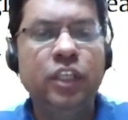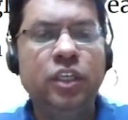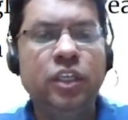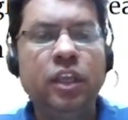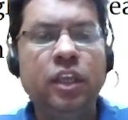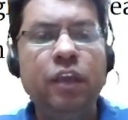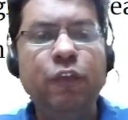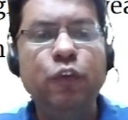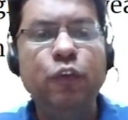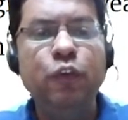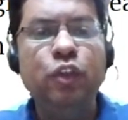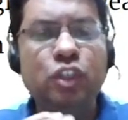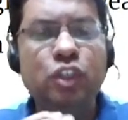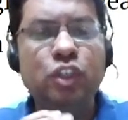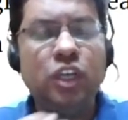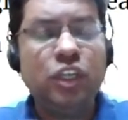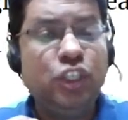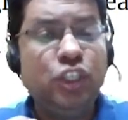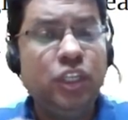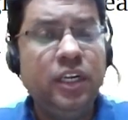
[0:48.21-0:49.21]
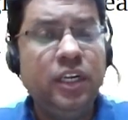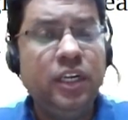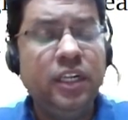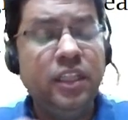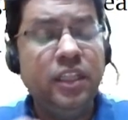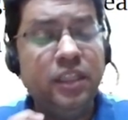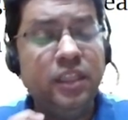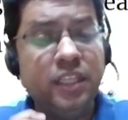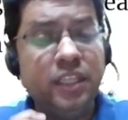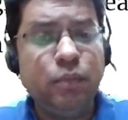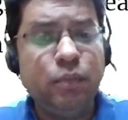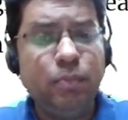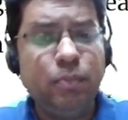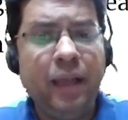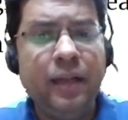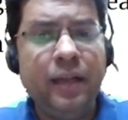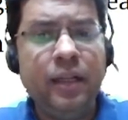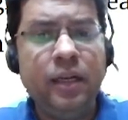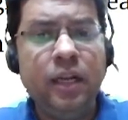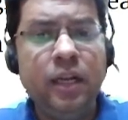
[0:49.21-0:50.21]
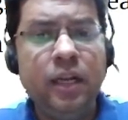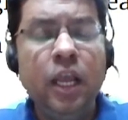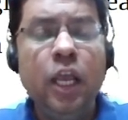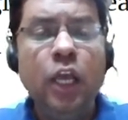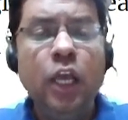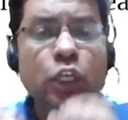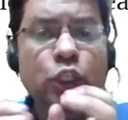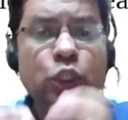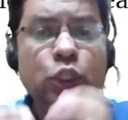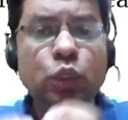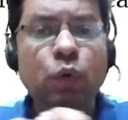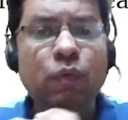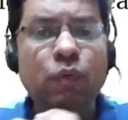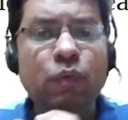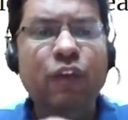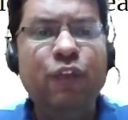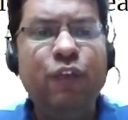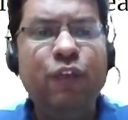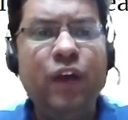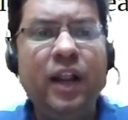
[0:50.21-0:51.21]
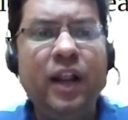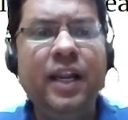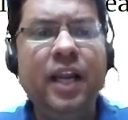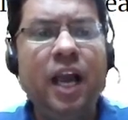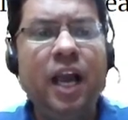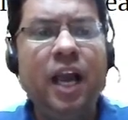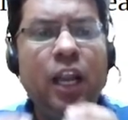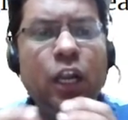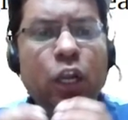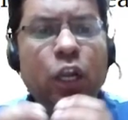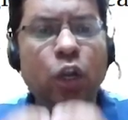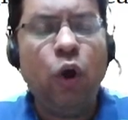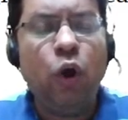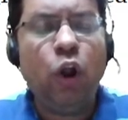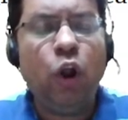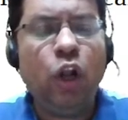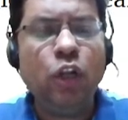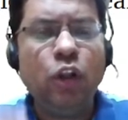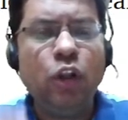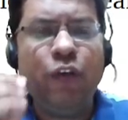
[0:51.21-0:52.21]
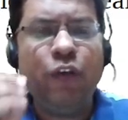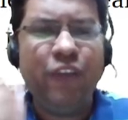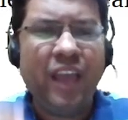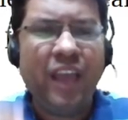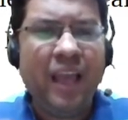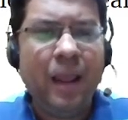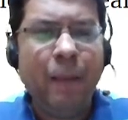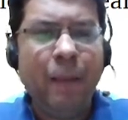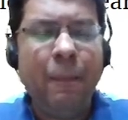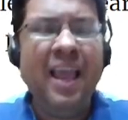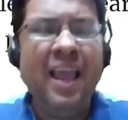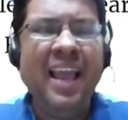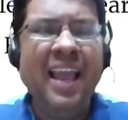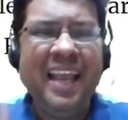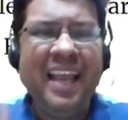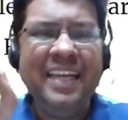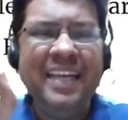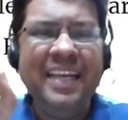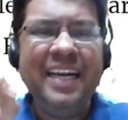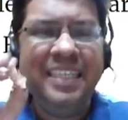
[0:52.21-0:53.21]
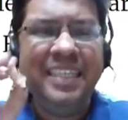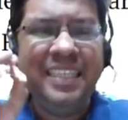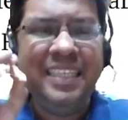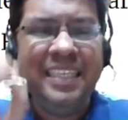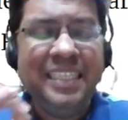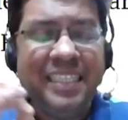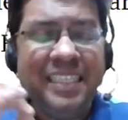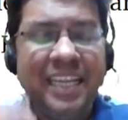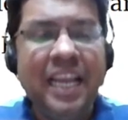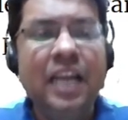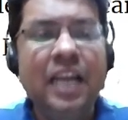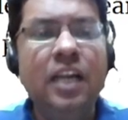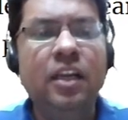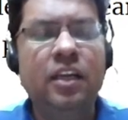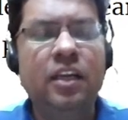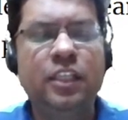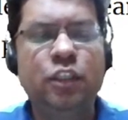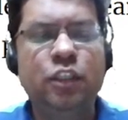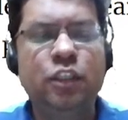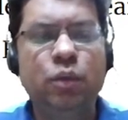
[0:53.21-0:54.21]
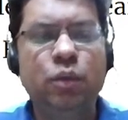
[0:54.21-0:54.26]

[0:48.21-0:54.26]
If you structure it in this manner, you will find a lot of help in a detailed resume.